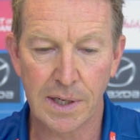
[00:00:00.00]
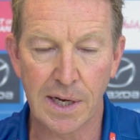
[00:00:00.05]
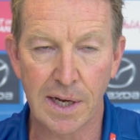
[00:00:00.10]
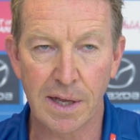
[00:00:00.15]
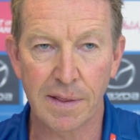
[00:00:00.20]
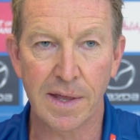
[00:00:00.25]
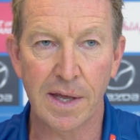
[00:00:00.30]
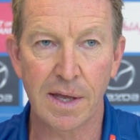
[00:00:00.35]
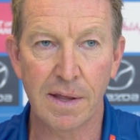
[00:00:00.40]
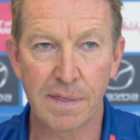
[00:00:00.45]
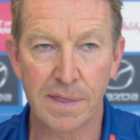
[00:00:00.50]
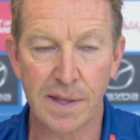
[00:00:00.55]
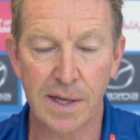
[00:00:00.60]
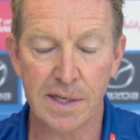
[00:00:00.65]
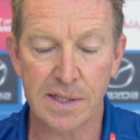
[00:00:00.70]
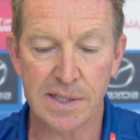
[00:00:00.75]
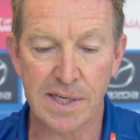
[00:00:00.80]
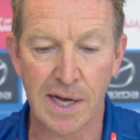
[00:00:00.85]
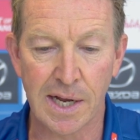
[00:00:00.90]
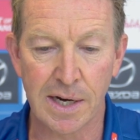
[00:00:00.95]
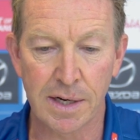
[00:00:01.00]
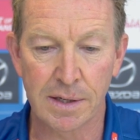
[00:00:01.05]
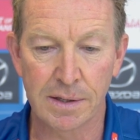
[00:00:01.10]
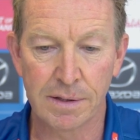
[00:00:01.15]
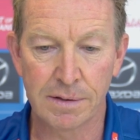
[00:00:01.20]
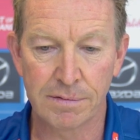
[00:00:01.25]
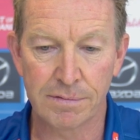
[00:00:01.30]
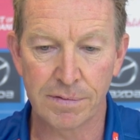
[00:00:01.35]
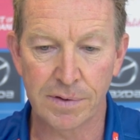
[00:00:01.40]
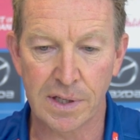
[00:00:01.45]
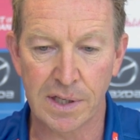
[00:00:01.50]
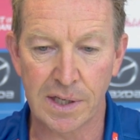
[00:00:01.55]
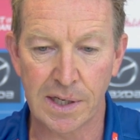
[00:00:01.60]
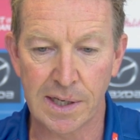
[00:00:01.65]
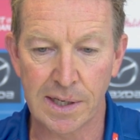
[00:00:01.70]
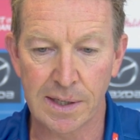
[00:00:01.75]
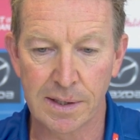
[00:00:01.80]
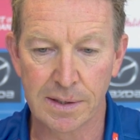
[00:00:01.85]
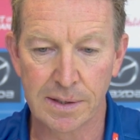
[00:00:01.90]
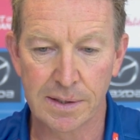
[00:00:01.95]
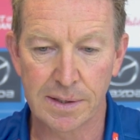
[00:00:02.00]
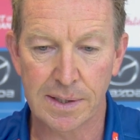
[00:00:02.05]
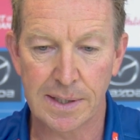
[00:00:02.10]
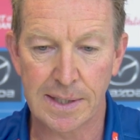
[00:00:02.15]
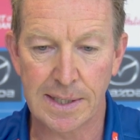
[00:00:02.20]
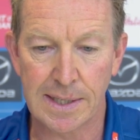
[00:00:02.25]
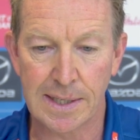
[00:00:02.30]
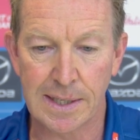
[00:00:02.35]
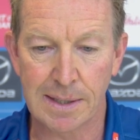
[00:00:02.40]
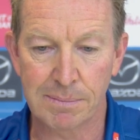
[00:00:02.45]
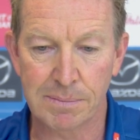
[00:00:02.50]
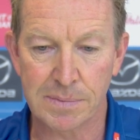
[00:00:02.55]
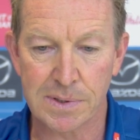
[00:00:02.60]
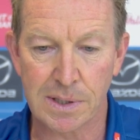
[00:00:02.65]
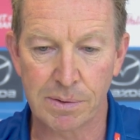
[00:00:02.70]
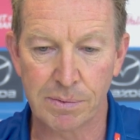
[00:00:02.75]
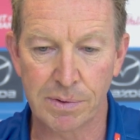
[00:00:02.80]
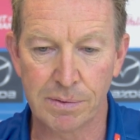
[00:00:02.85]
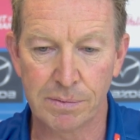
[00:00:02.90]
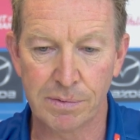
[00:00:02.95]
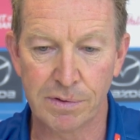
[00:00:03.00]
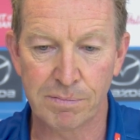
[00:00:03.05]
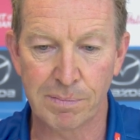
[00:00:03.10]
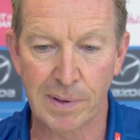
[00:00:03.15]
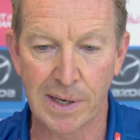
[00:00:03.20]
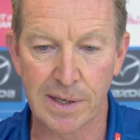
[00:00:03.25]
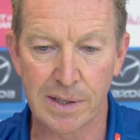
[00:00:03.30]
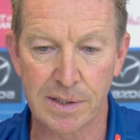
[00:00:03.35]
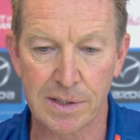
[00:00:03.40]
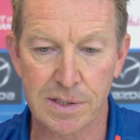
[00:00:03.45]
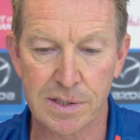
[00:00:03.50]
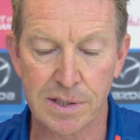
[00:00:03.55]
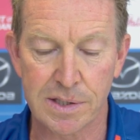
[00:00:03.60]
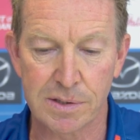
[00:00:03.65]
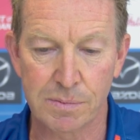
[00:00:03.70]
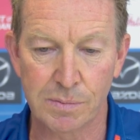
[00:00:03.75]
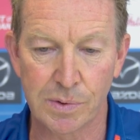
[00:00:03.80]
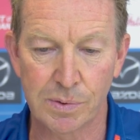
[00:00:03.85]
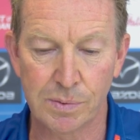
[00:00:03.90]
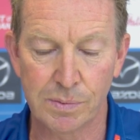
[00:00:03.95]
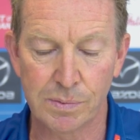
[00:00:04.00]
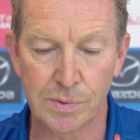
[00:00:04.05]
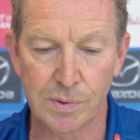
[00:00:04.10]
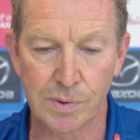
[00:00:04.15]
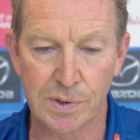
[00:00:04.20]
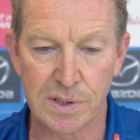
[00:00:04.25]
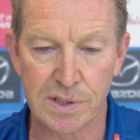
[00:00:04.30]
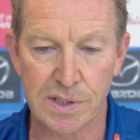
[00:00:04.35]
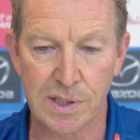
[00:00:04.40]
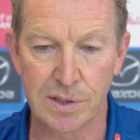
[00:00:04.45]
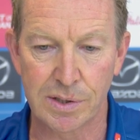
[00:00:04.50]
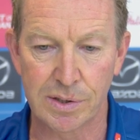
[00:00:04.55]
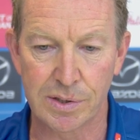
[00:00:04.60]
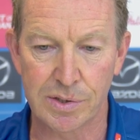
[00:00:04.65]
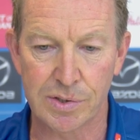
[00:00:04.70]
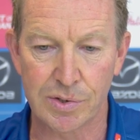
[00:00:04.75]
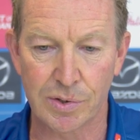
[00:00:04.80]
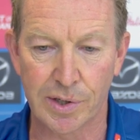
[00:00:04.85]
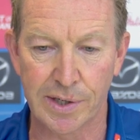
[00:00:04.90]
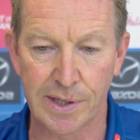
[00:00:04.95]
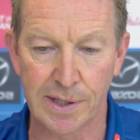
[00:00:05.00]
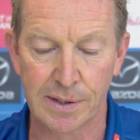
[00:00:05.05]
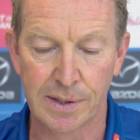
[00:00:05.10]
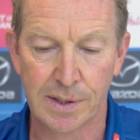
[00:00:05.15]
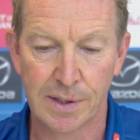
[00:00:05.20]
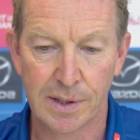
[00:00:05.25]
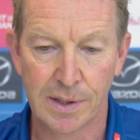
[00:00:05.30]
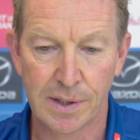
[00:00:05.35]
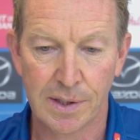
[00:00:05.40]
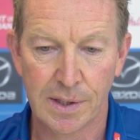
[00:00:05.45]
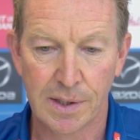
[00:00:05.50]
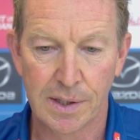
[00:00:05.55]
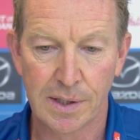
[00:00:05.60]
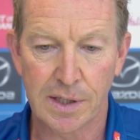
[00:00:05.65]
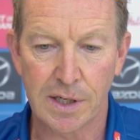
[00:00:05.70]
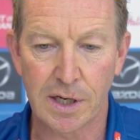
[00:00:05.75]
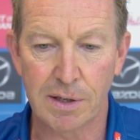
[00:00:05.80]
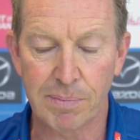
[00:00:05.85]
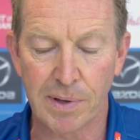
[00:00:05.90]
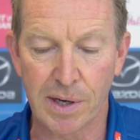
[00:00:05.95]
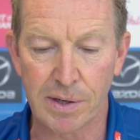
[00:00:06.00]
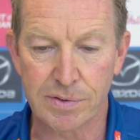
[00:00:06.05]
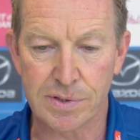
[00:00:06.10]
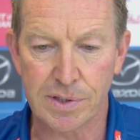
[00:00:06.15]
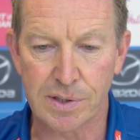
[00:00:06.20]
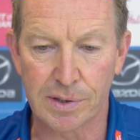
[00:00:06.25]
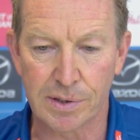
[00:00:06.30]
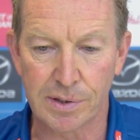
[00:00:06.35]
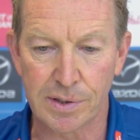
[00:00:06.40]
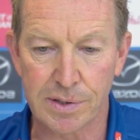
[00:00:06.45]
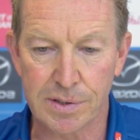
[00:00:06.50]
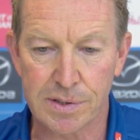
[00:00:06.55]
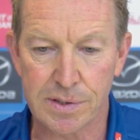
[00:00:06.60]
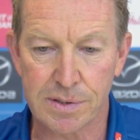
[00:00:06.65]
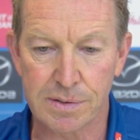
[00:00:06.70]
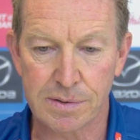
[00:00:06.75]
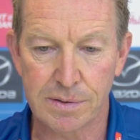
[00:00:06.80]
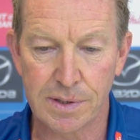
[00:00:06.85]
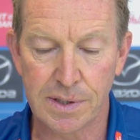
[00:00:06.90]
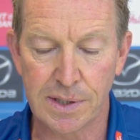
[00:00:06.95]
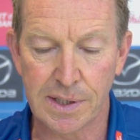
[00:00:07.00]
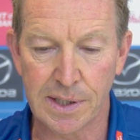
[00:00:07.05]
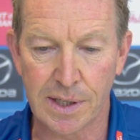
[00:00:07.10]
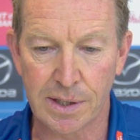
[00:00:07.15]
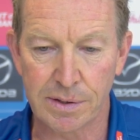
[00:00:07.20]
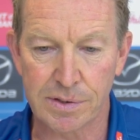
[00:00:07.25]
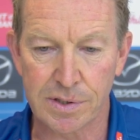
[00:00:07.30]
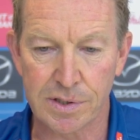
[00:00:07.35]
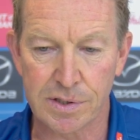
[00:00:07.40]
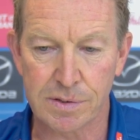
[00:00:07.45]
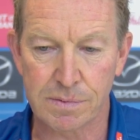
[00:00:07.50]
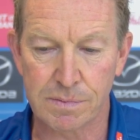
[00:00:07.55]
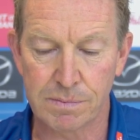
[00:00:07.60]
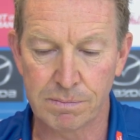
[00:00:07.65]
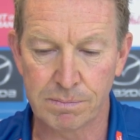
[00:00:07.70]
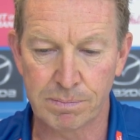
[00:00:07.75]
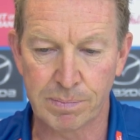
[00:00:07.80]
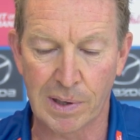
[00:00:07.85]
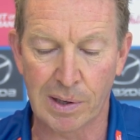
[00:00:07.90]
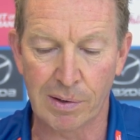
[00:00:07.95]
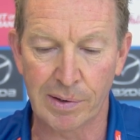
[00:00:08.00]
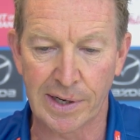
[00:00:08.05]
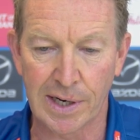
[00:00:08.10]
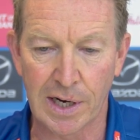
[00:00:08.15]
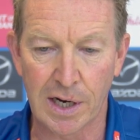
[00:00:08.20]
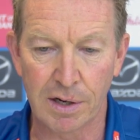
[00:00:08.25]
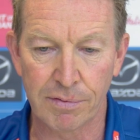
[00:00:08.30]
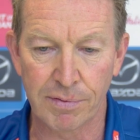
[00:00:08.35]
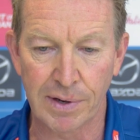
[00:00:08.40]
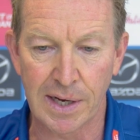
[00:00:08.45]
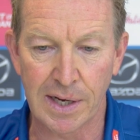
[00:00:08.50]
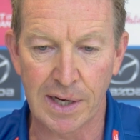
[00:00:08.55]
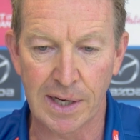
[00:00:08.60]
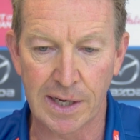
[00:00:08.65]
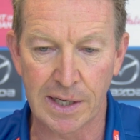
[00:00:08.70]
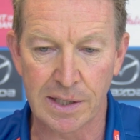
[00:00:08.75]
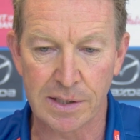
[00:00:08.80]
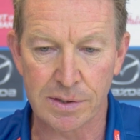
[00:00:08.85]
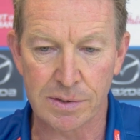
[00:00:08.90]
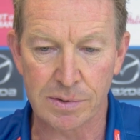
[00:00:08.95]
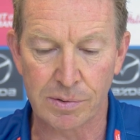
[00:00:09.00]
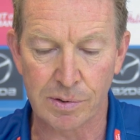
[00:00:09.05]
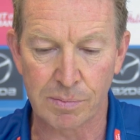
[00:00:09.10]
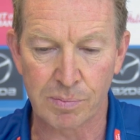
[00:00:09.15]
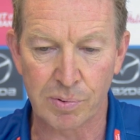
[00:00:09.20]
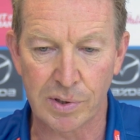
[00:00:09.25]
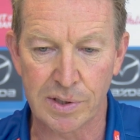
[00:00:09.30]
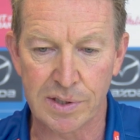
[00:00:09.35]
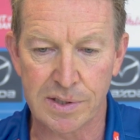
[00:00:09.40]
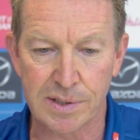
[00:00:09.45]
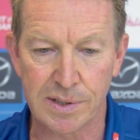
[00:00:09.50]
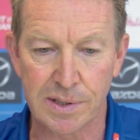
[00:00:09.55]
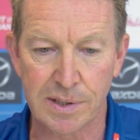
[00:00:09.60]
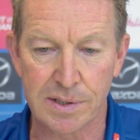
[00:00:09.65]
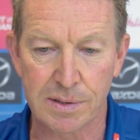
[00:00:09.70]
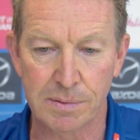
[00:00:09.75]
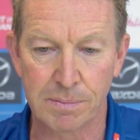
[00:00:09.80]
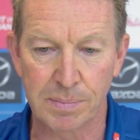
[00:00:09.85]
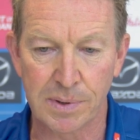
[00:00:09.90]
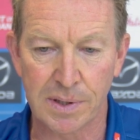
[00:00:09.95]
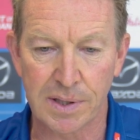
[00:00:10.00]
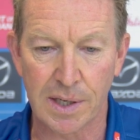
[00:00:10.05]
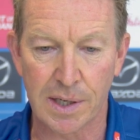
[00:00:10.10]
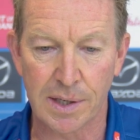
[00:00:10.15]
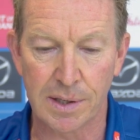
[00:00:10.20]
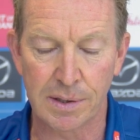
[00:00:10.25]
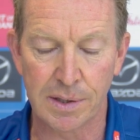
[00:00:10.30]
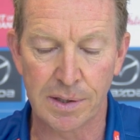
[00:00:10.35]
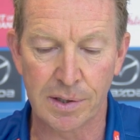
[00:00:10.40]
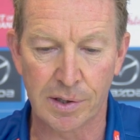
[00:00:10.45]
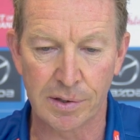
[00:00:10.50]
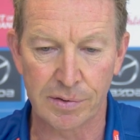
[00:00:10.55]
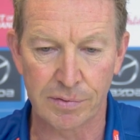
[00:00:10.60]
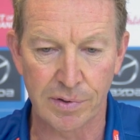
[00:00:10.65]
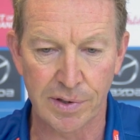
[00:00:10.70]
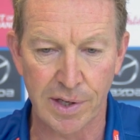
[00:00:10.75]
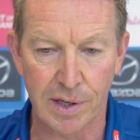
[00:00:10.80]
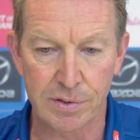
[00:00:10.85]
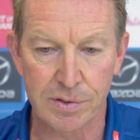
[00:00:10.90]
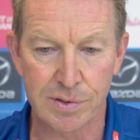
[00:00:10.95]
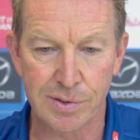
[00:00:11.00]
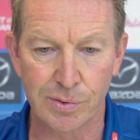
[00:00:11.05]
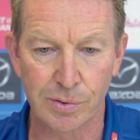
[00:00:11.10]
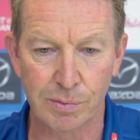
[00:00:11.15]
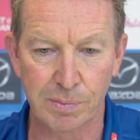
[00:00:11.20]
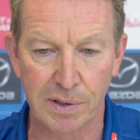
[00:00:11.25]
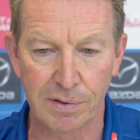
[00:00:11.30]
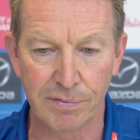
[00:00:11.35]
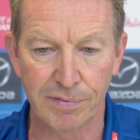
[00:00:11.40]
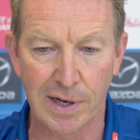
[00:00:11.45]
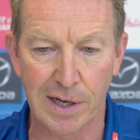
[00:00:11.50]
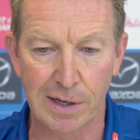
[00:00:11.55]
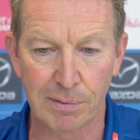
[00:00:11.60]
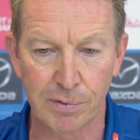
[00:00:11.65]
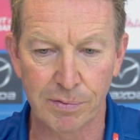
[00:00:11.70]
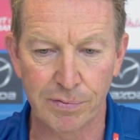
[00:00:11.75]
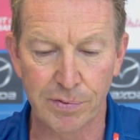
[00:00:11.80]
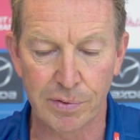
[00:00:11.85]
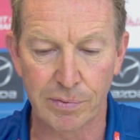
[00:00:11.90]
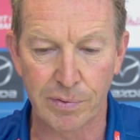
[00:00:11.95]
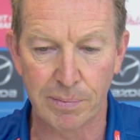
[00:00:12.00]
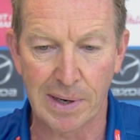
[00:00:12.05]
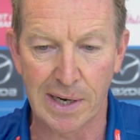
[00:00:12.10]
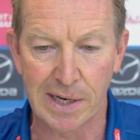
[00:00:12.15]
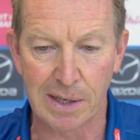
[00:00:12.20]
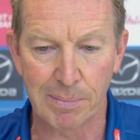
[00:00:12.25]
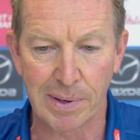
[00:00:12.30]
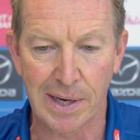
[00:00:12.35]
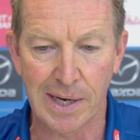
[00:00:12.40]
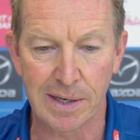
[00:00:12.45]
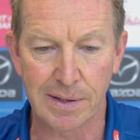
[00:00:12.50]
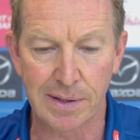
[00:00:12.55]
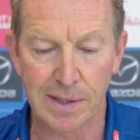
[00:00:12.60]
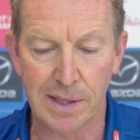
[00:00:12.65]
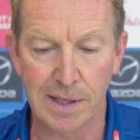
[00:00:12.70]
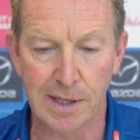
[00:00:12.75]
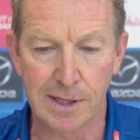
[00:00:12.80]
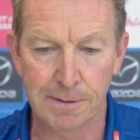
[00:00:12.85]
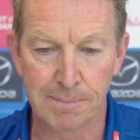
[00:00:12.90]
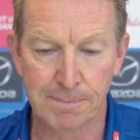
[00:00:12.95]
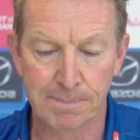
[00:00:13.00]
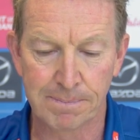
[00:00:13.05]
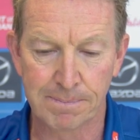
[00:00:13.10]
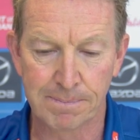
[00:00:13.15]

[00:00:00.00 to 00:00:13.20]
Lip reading: Yeah, they're done for the year. So we've made a decision. We'll continue to try to keep those guys, you know, just bowling over heading into sort of pre-season, but neither of those two will be available for the remaining part of the year.